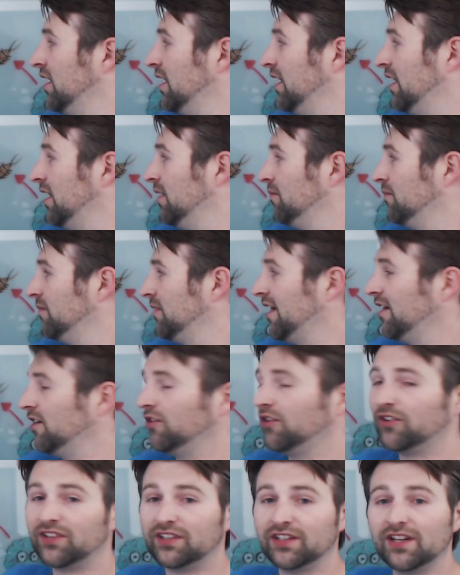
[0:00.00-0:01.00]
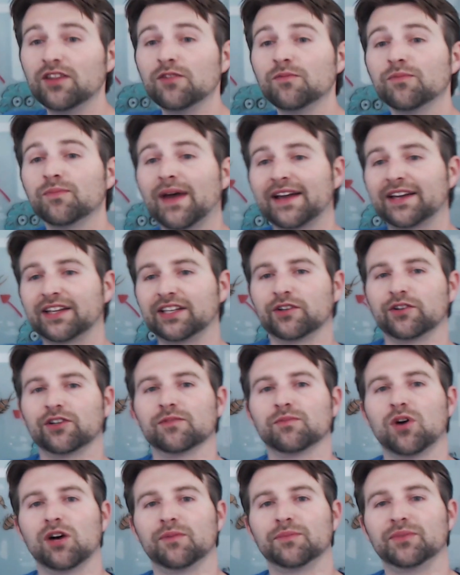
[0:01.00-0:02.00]
Uh, now there's another
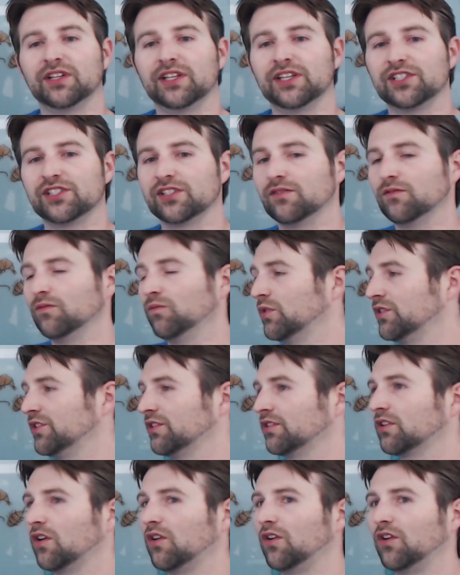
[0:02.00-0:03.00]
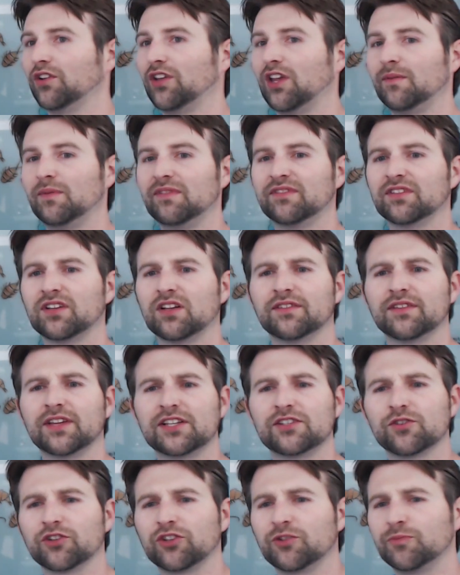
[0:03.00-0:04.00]
bacteria population, which is called, I believe it's called
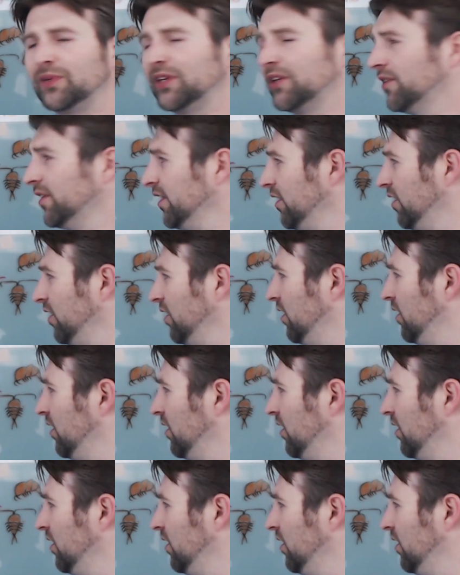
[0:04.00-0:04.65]
Nitrospira,